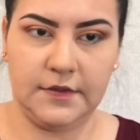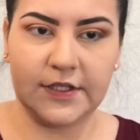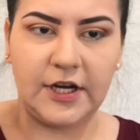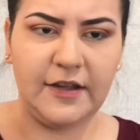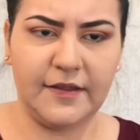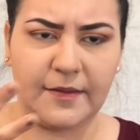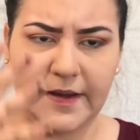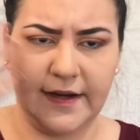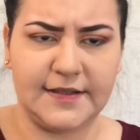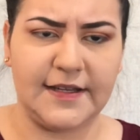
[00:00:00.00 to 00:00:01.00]
I'm sorry that
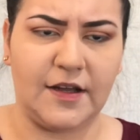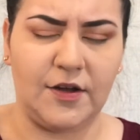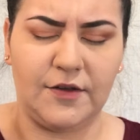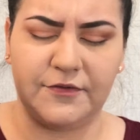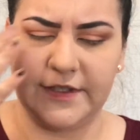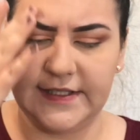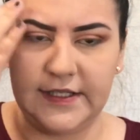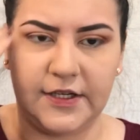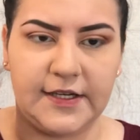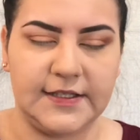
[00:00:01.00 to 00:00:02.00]
my hair is like all
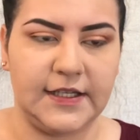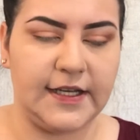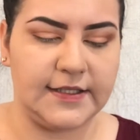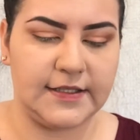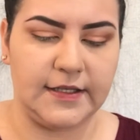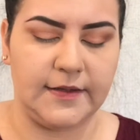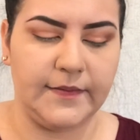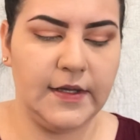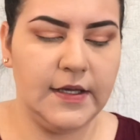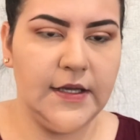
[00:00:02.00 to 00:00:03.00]
frizzy and crazy, guys.
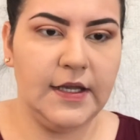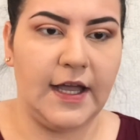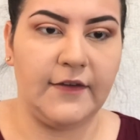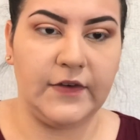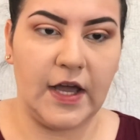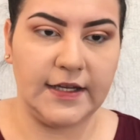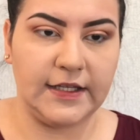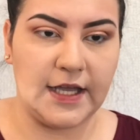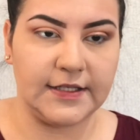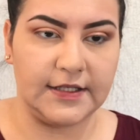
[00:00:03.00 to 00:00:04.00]
Um, have
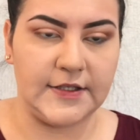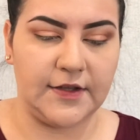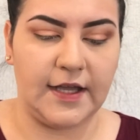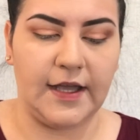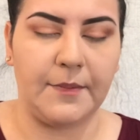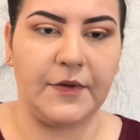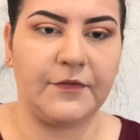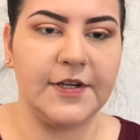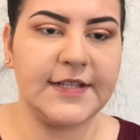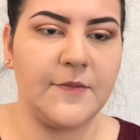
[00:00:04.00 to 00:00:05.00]
not yet to do that yet.
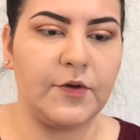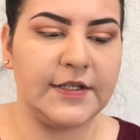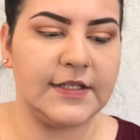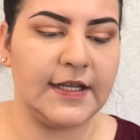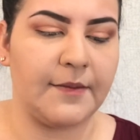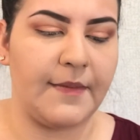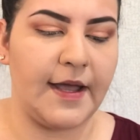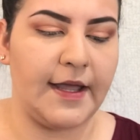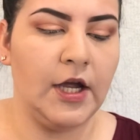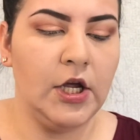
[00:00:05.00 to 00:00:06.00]
But first I'm going to take
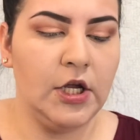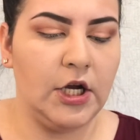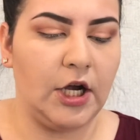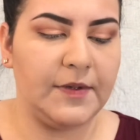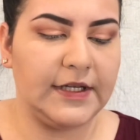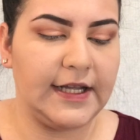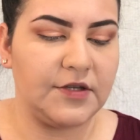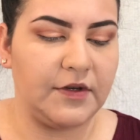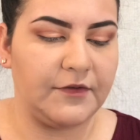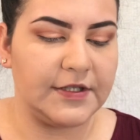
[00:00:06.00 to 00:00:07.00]
my Urban
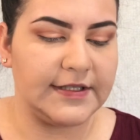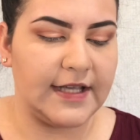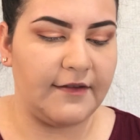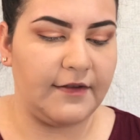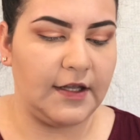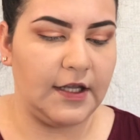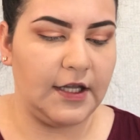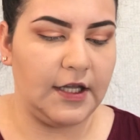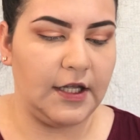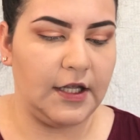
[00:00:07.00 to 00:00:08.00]
Decay
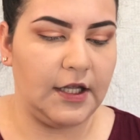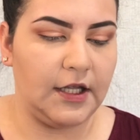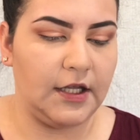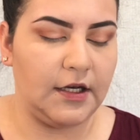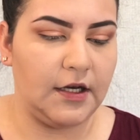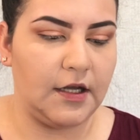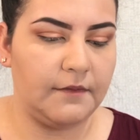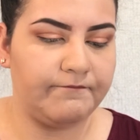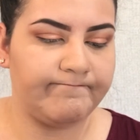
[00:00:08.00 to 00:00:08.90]
24-7